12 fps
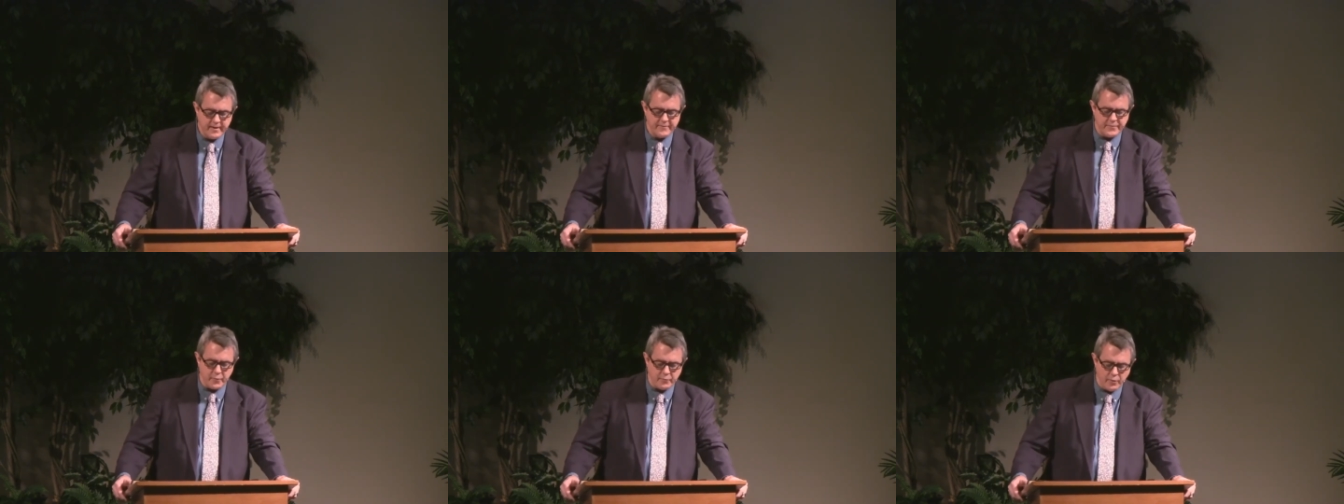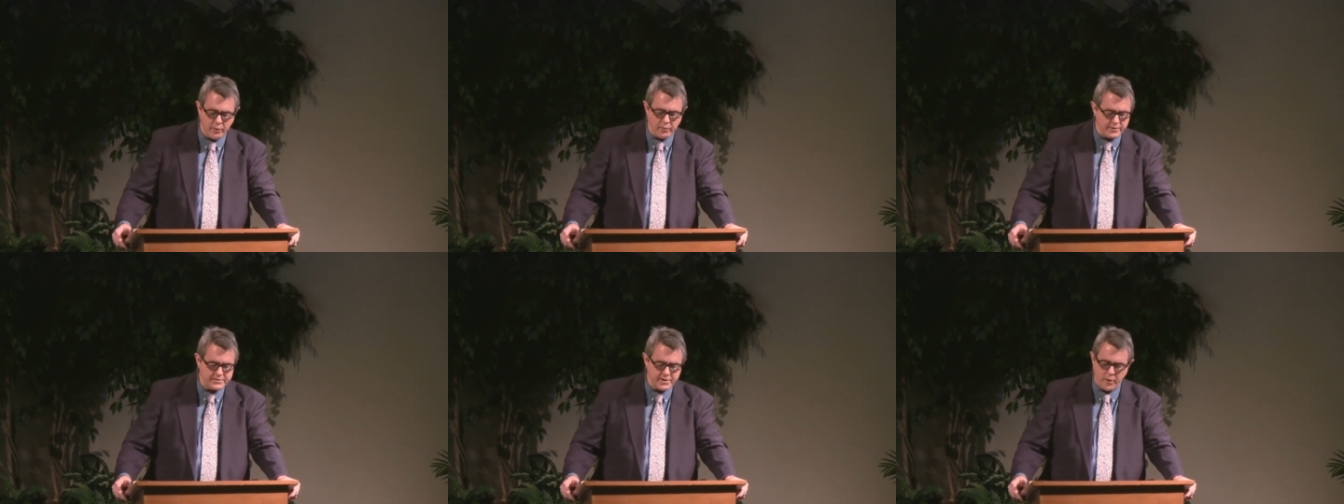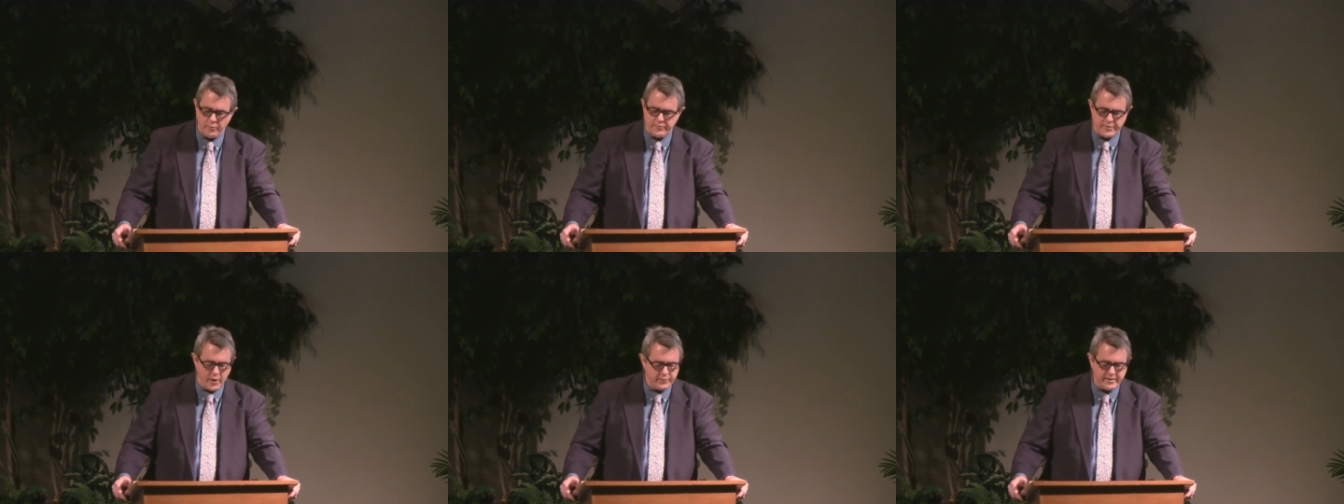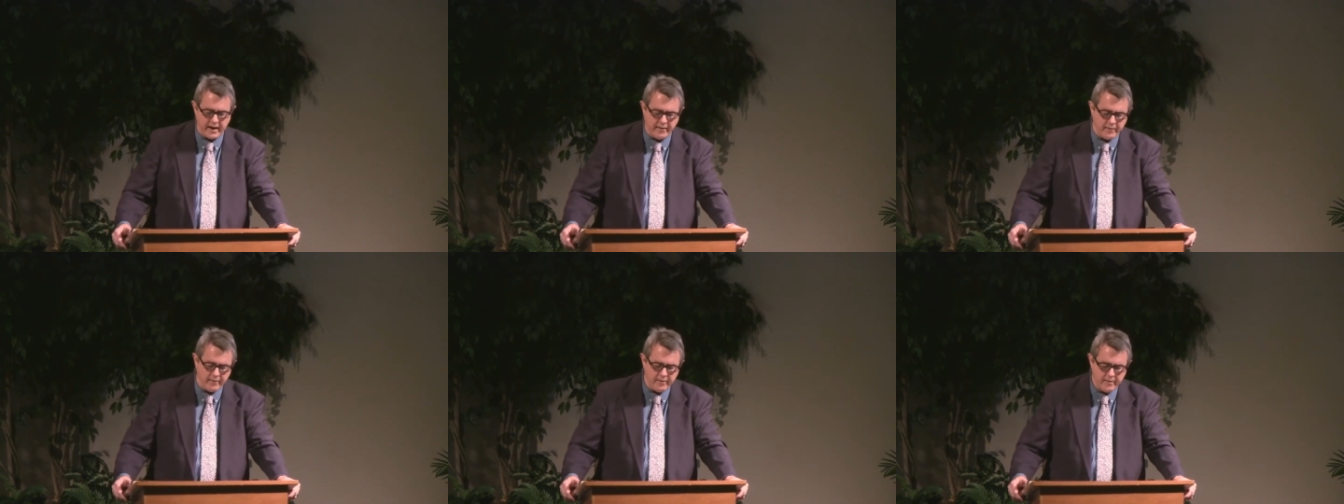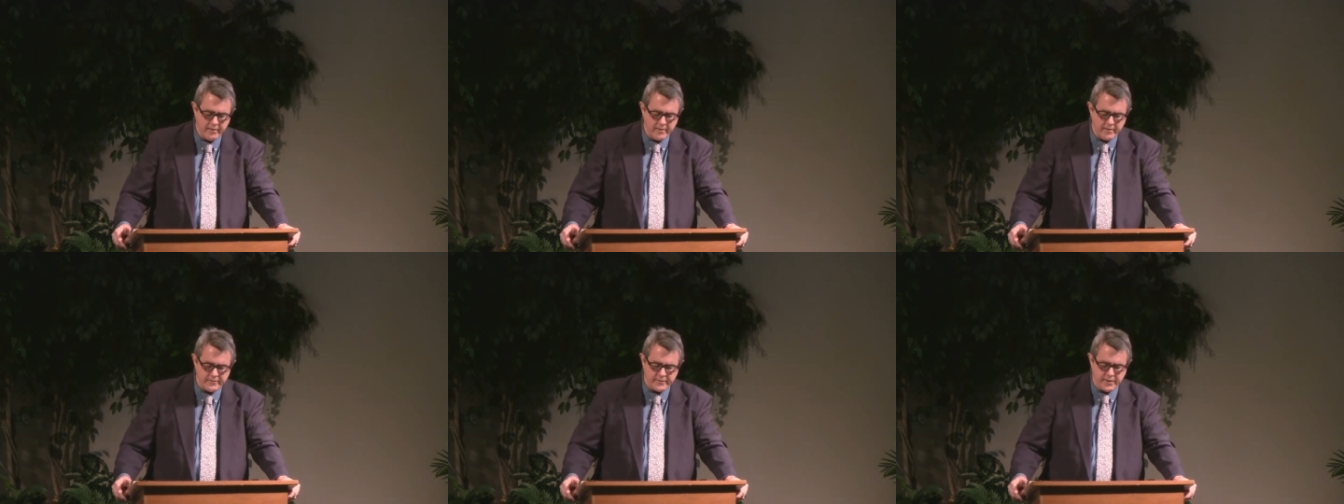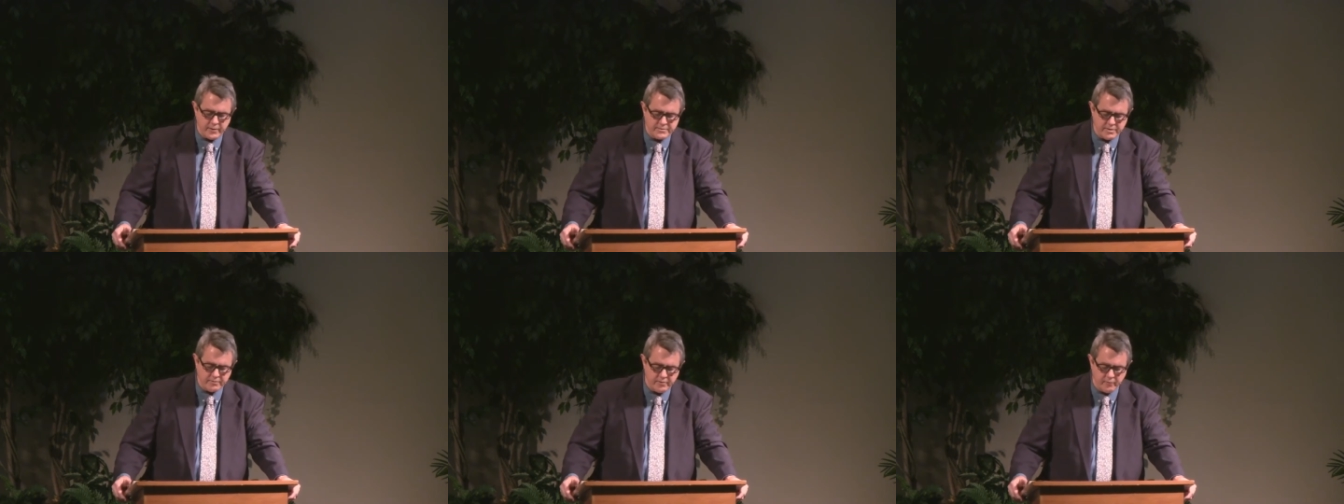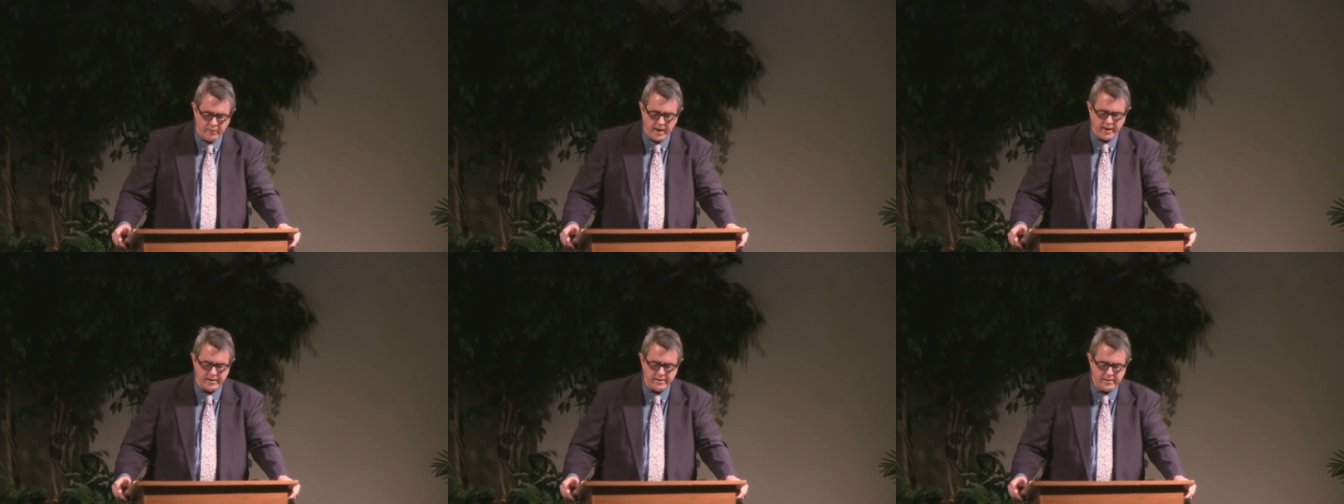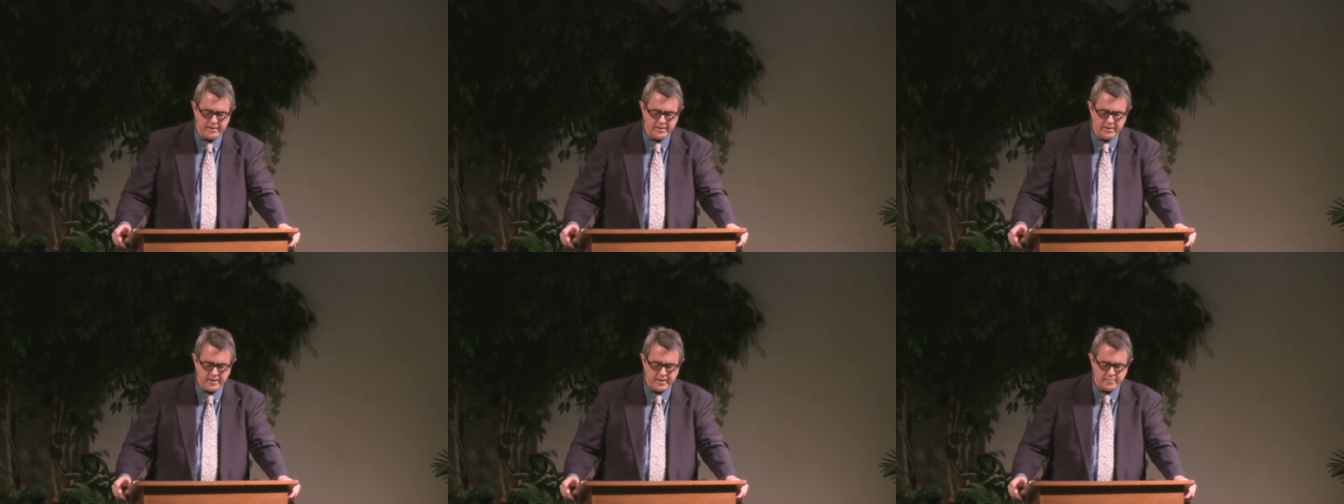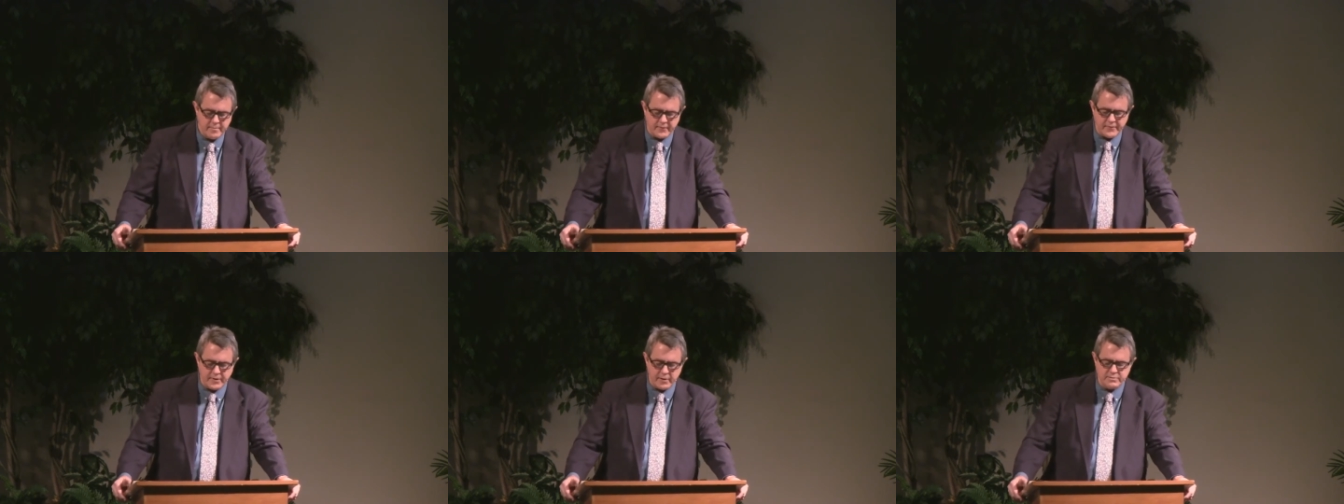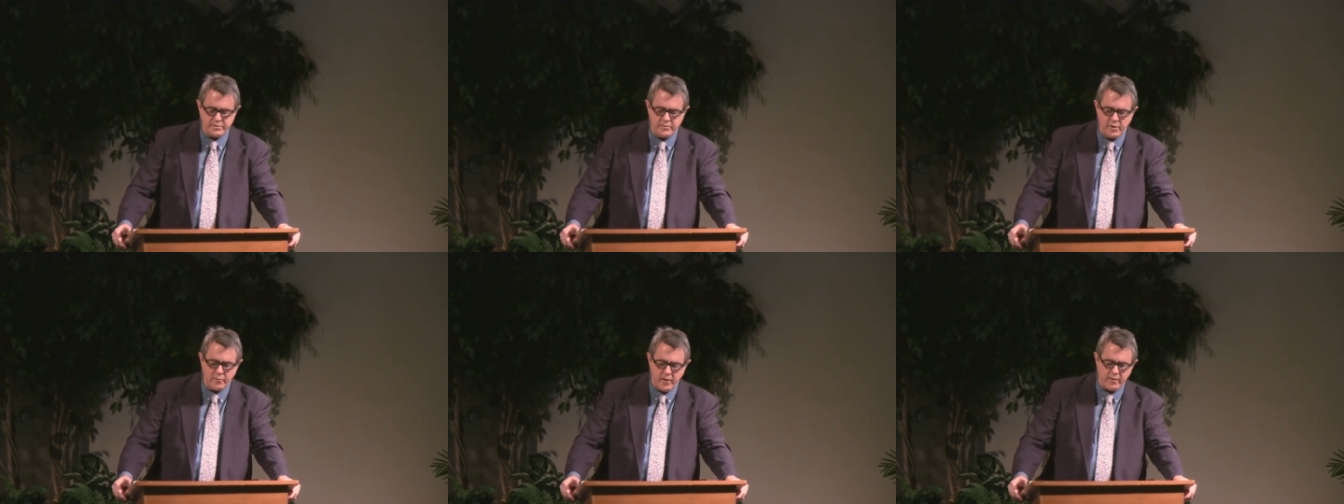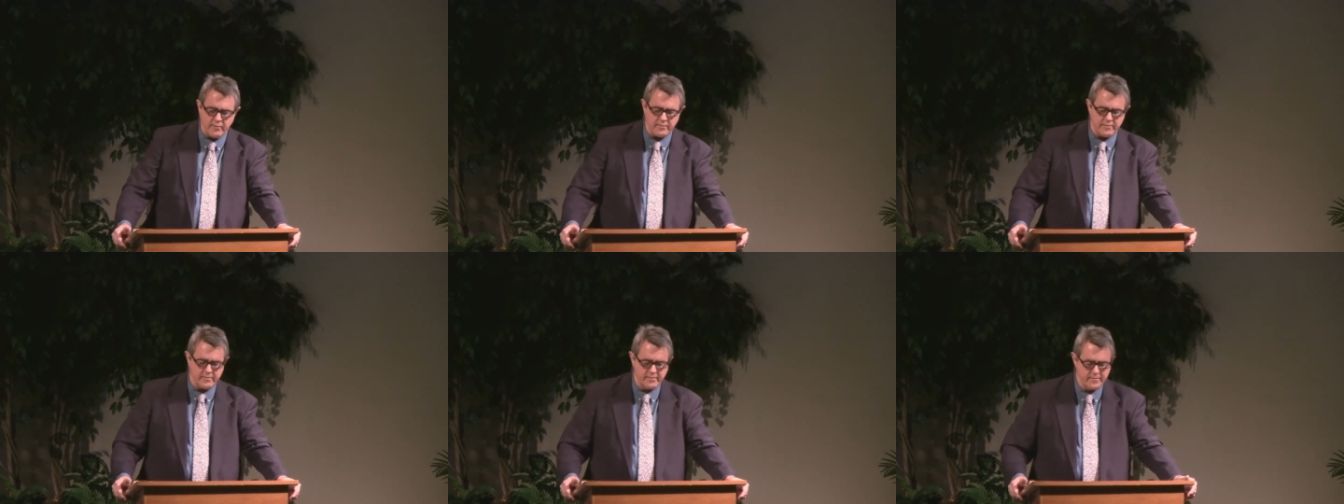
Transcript: For rulers hold no terror for those who do right, but for those who do wrong.